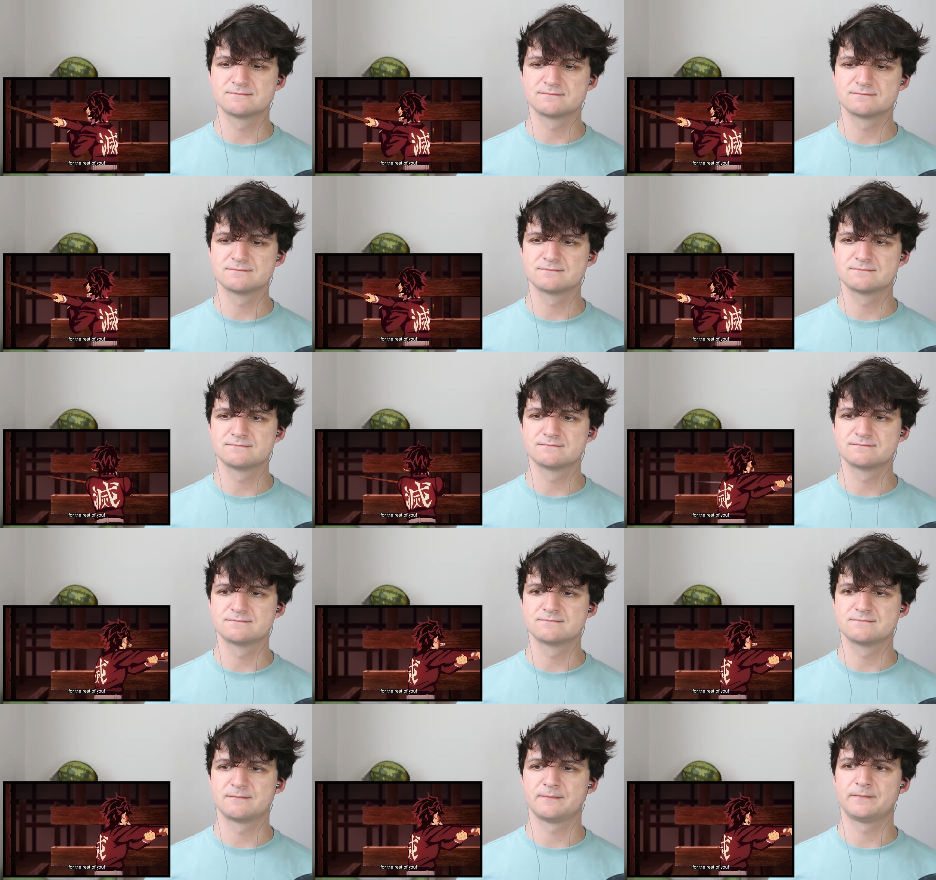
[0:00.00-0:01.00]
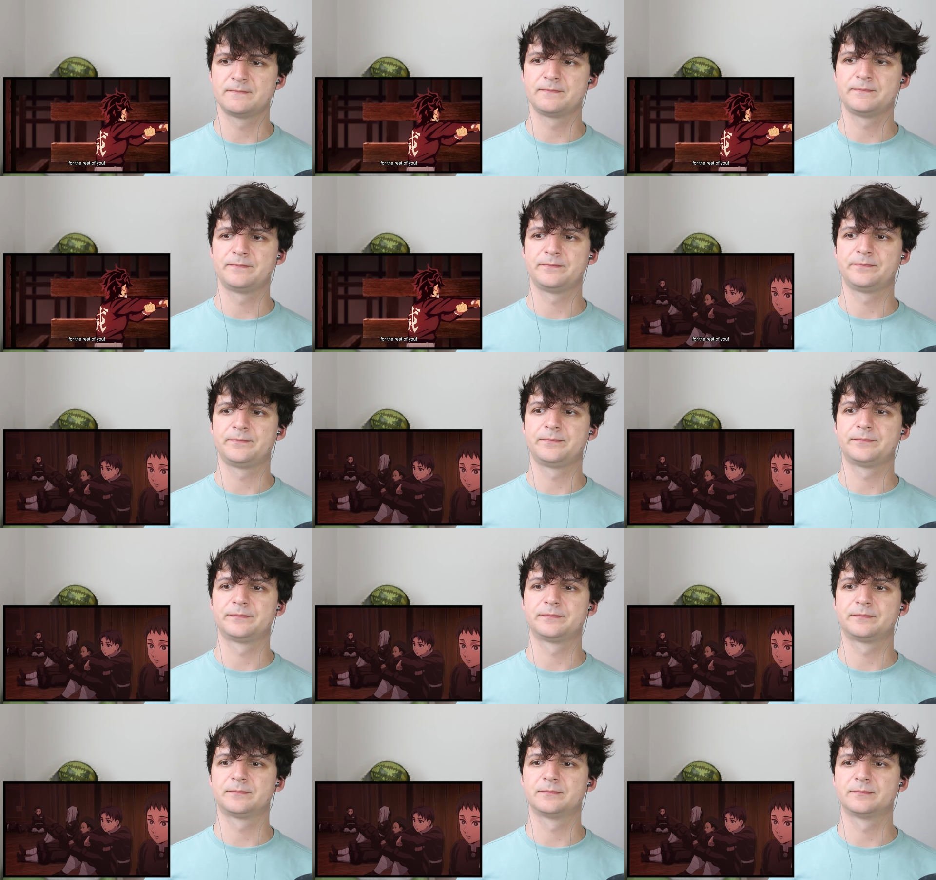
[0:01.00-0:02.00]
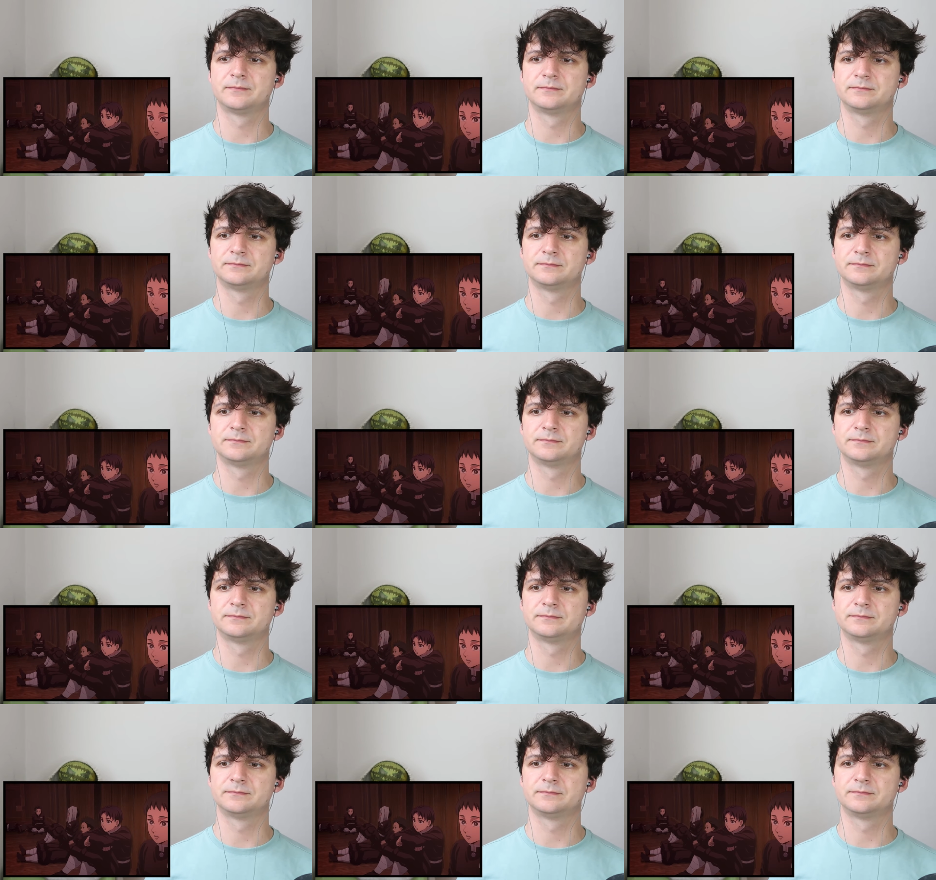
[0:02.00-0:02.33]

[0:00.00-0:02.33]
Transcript: (no one is talking)